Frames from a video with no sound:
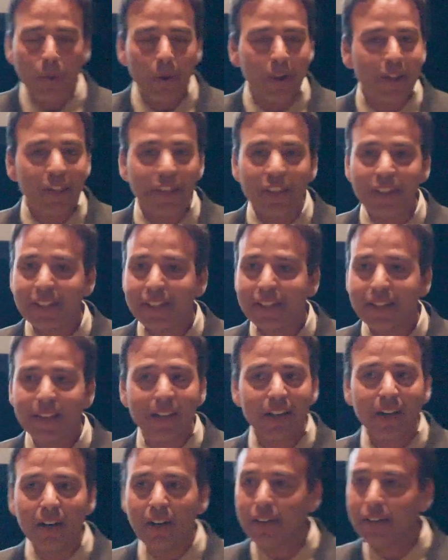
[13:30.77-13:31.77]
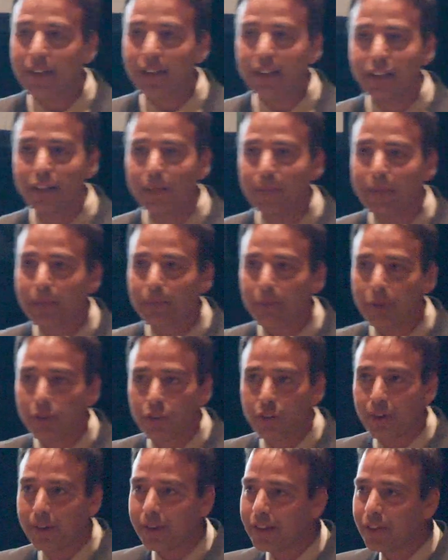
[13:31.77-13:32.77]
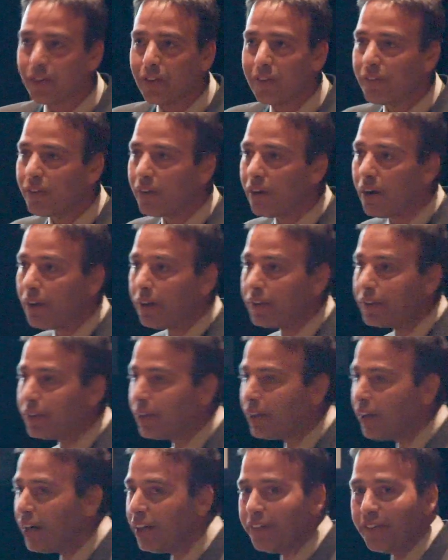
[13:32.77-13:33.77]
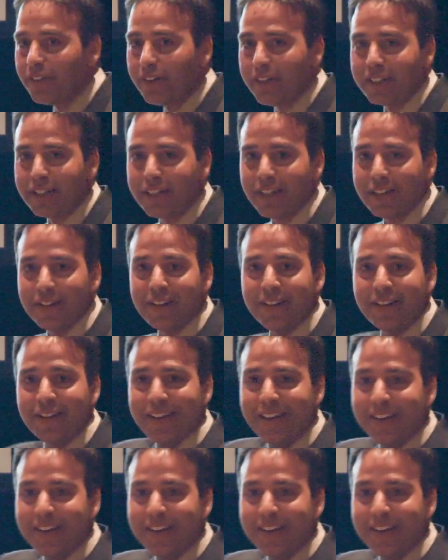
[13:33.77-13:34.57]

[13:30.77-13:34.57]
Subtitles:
One thing that's causing them some stress overall in their life right now.